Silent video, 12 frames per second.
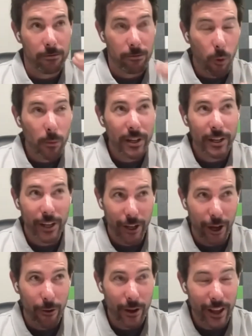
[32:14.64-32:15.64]
foreman
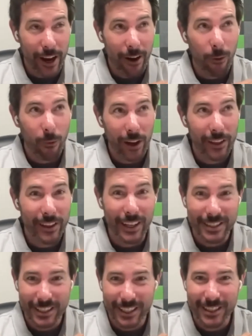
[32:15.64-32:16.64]
could go in there with
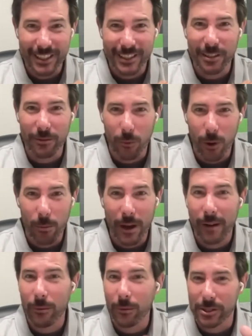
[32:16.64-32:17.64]
the assistance of a
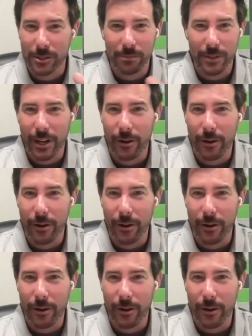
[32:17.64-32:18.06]
robot, which,